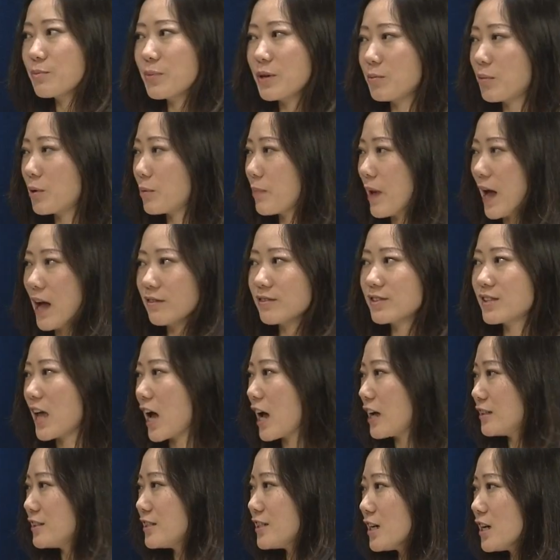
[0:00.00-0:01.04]
people bounced
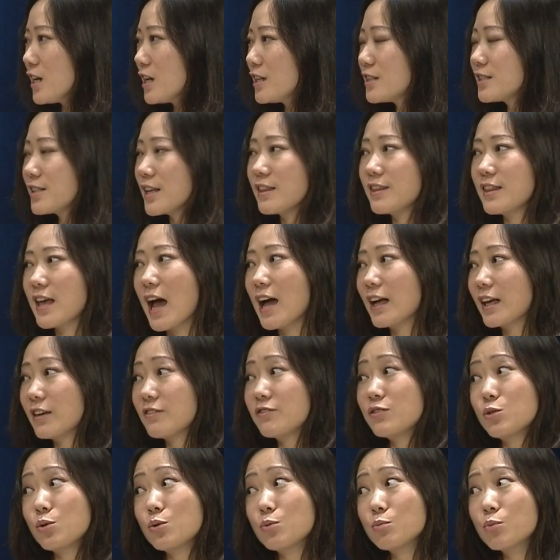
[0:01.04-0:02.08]
ideas, and that
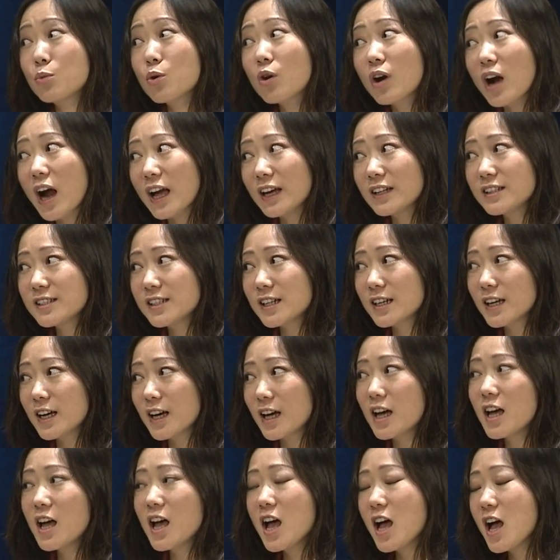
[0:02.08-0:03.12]
gives you more
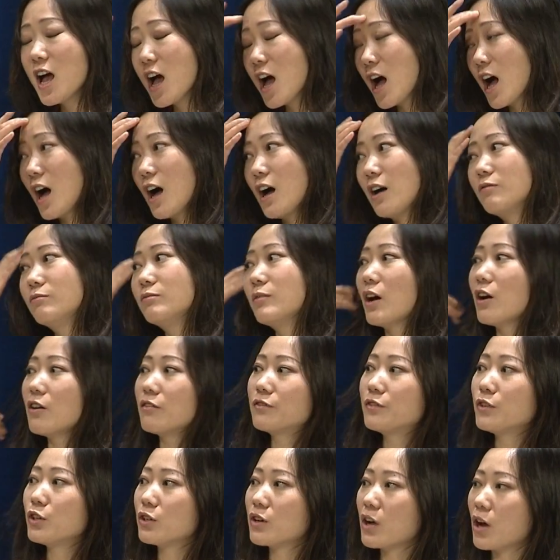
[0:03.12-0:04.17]
idea of
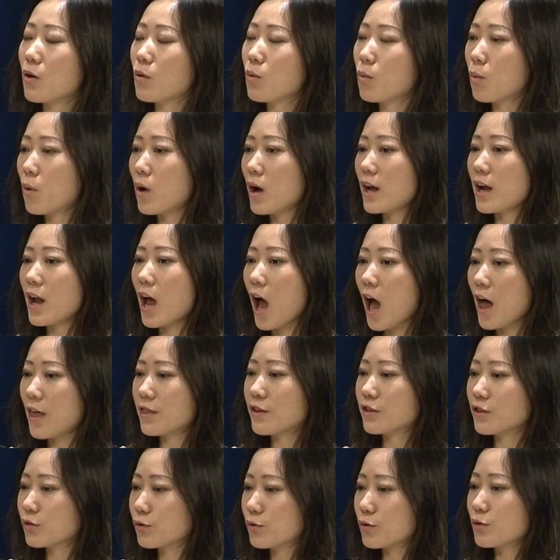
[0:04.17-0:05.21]
what
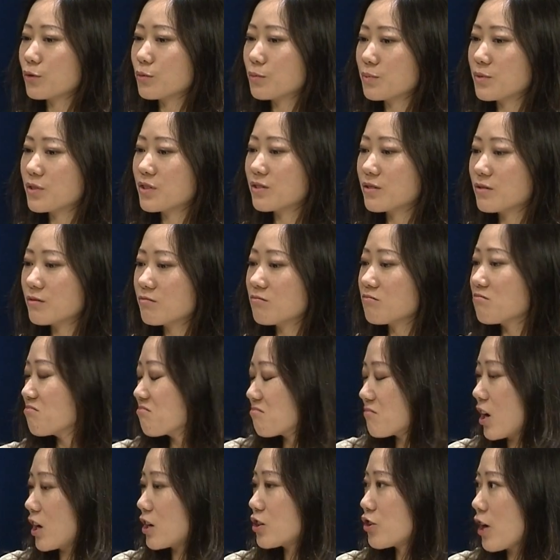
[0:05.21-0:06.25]
other groups
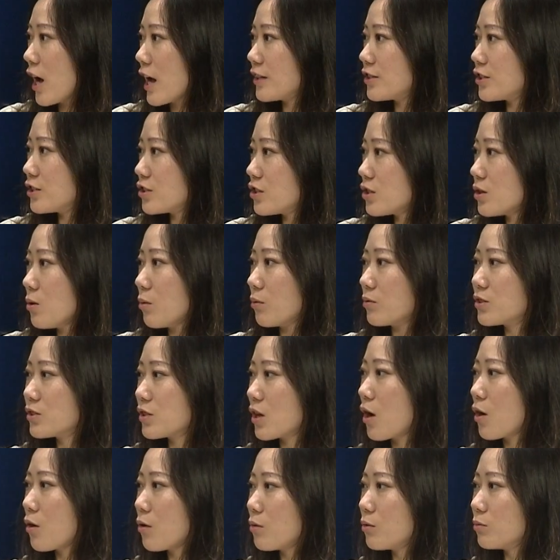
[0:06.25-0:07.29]
are trying to do.
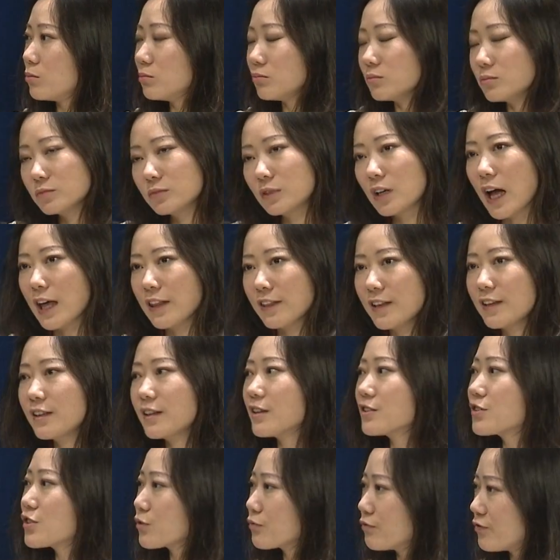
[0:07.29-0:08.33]
So I think
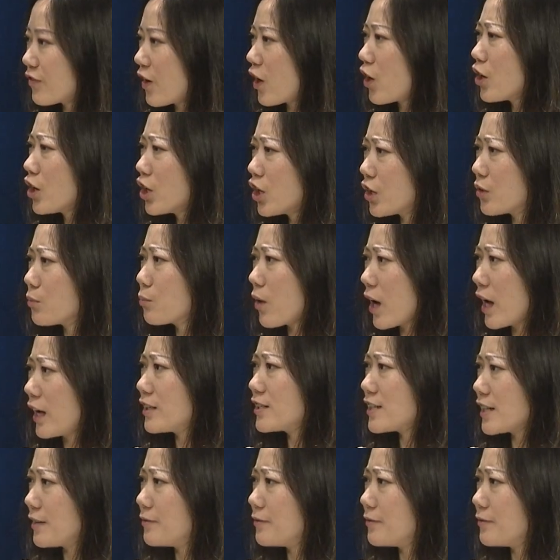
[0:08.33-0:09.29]
it's kind of fun,